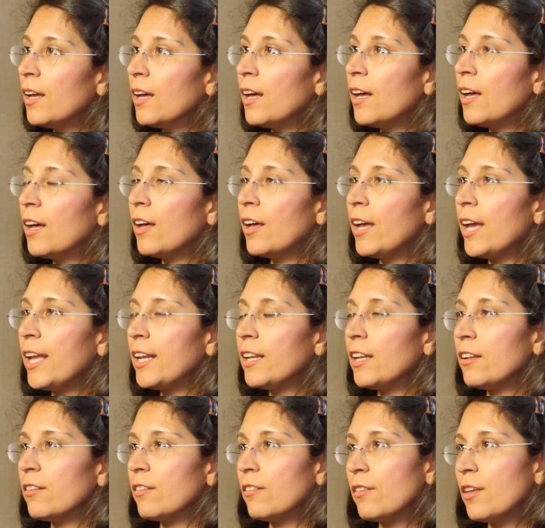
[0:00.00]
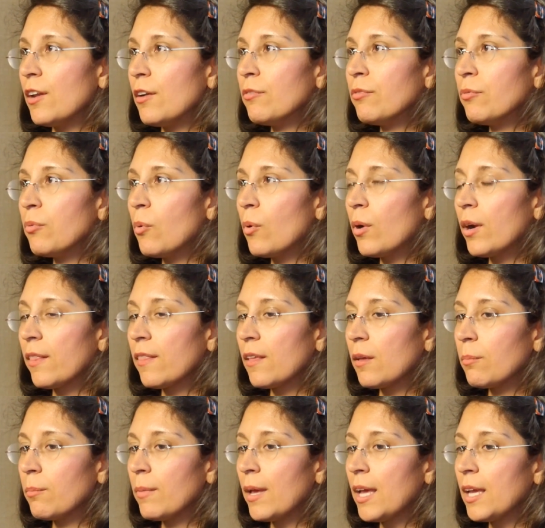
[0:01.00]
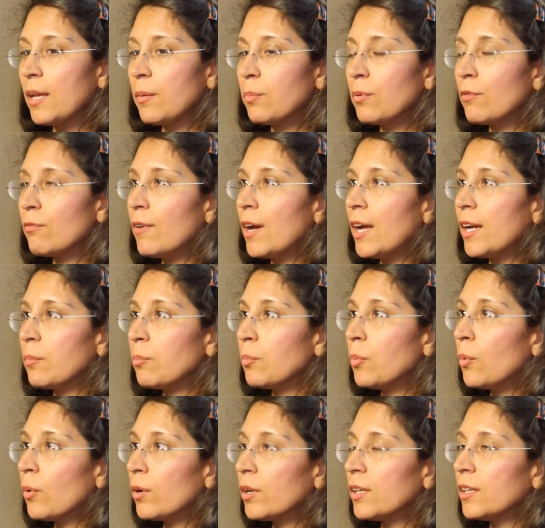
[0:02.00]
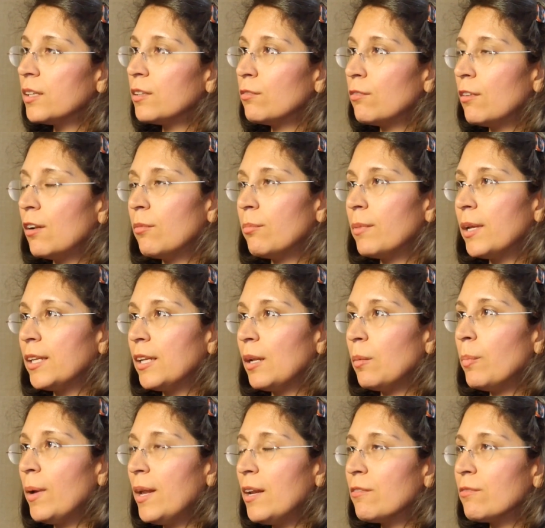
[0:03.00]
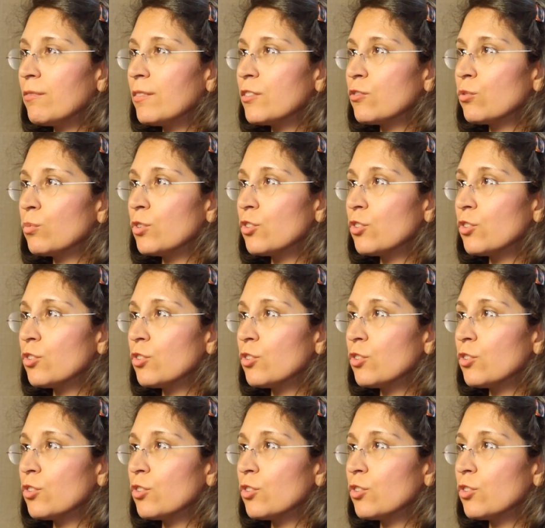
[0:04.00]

Uh, and therefore they may provide important developmental benefits.